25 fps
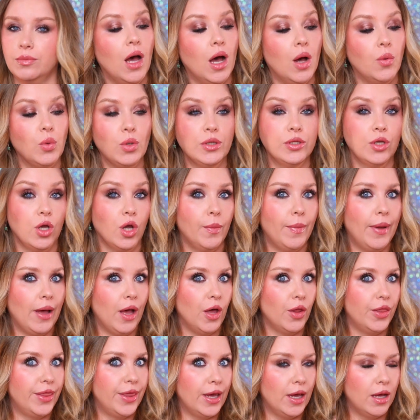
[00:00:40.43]
I will talk
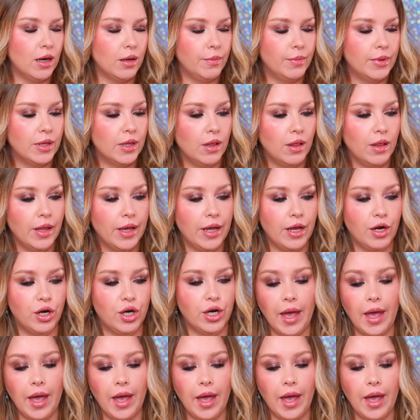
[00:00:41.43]
about that a bit later.